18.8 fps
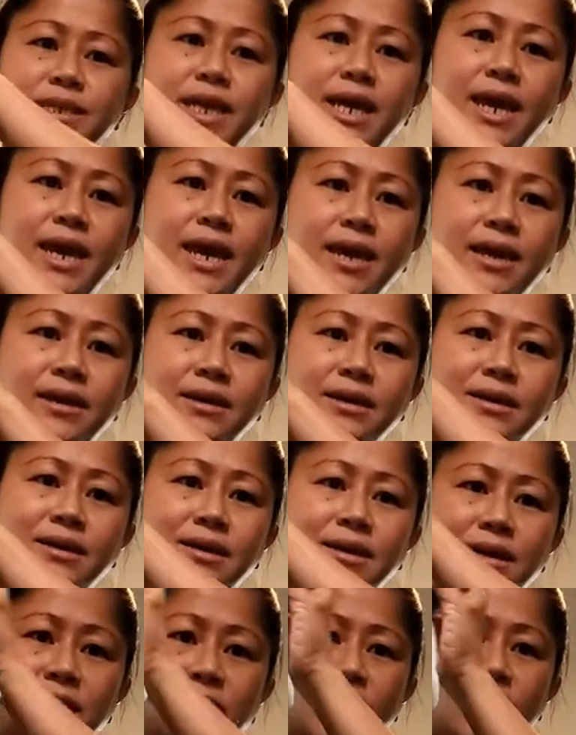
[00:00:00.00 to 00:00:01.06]
take
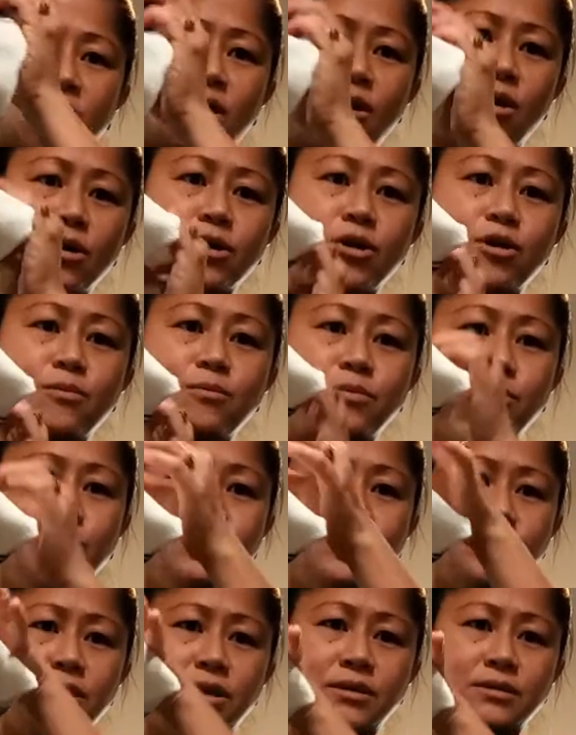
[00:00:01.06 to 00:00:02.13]
our
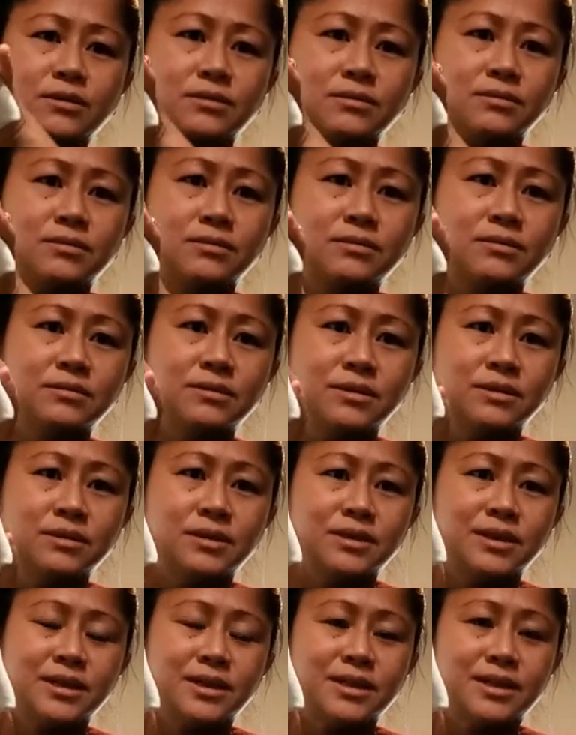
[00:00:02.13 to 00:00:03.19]
kombucha
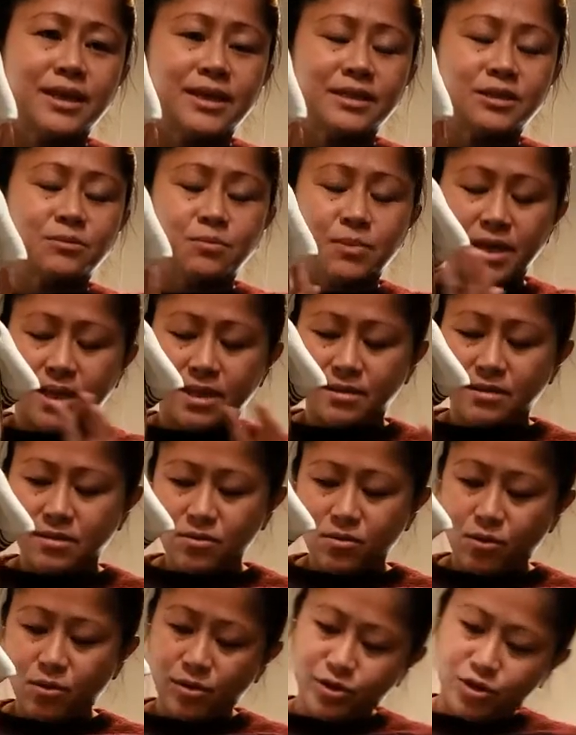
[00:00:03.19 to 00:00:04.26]
that's been,
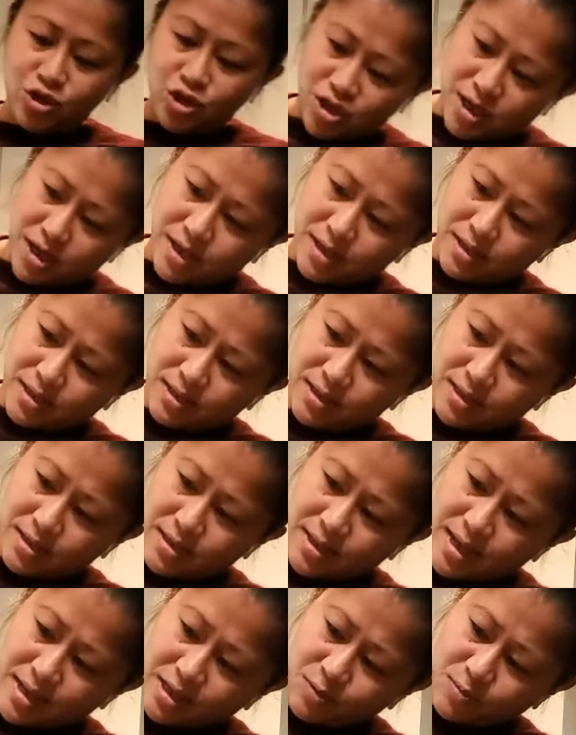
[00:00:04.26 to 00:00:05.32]
or jun,
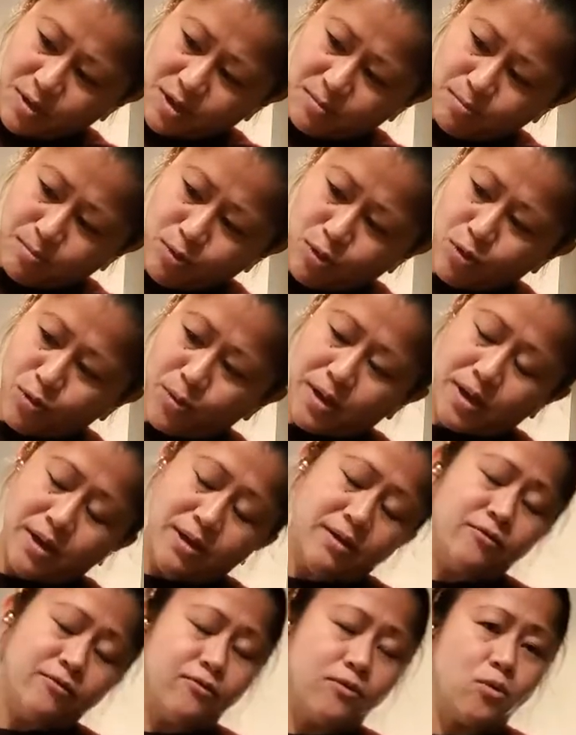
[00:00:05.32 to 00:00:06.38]
that's been
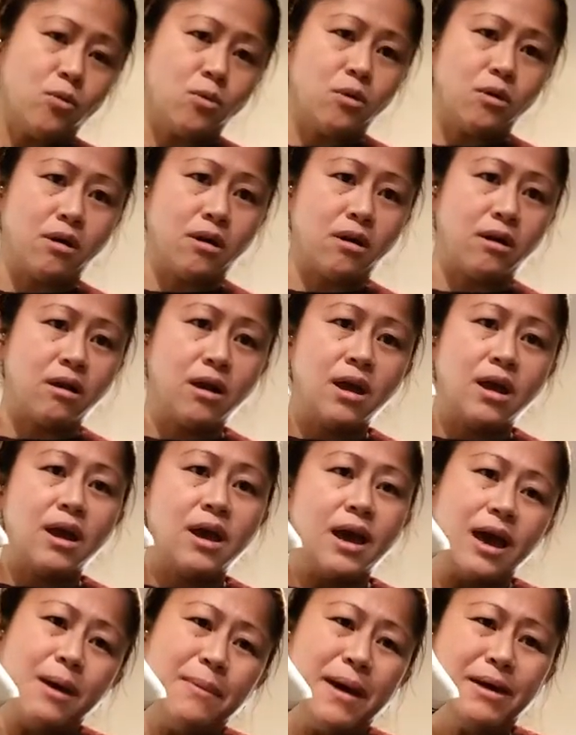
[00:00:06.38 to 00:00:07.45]
brewing for
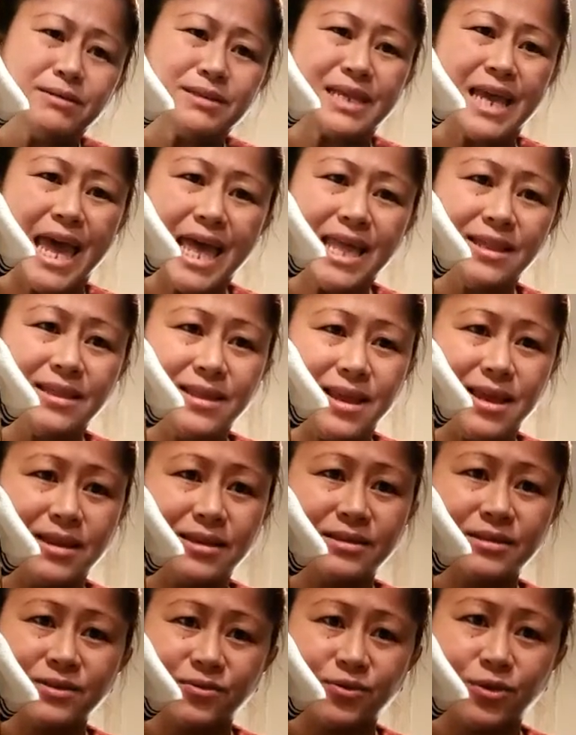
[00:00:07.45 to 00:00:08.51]
about 10
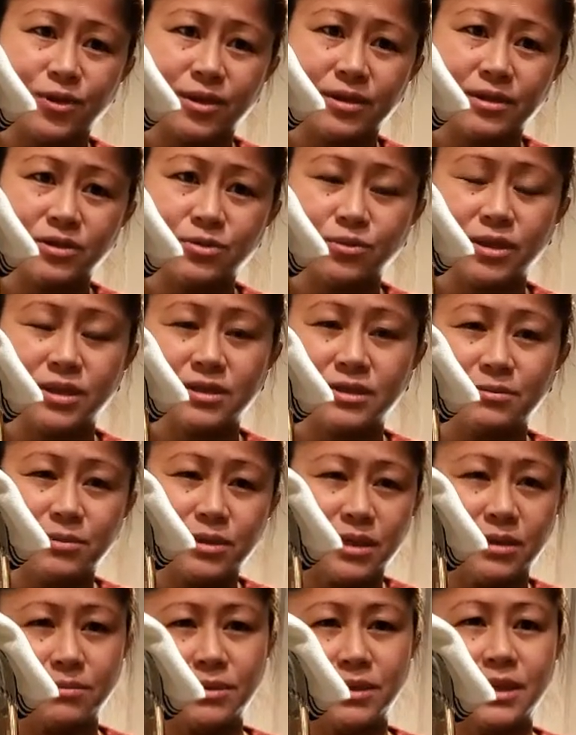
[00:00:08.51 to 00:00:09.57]
days for this one.
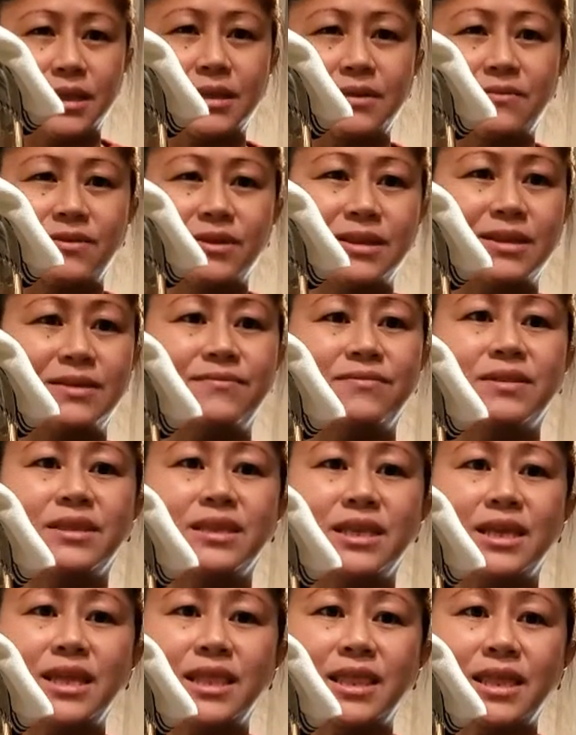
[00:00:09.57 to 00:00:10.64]
Sometimes I leave it
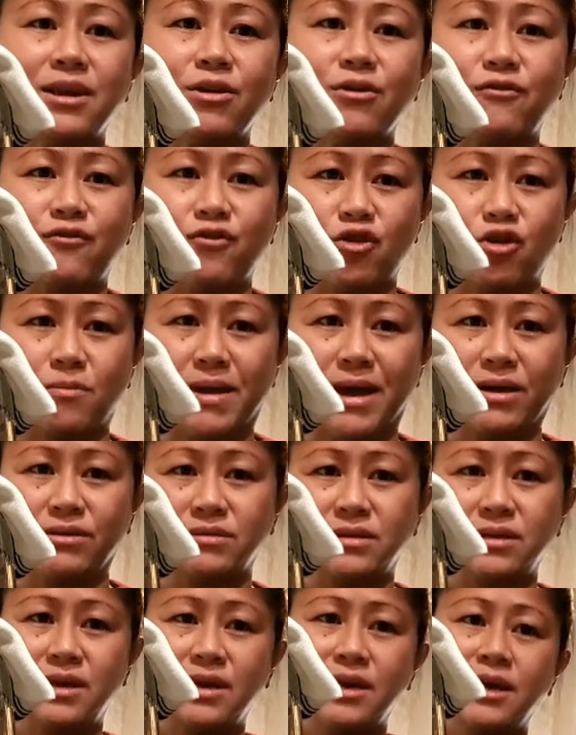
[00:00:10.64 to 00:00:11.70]
in there for about,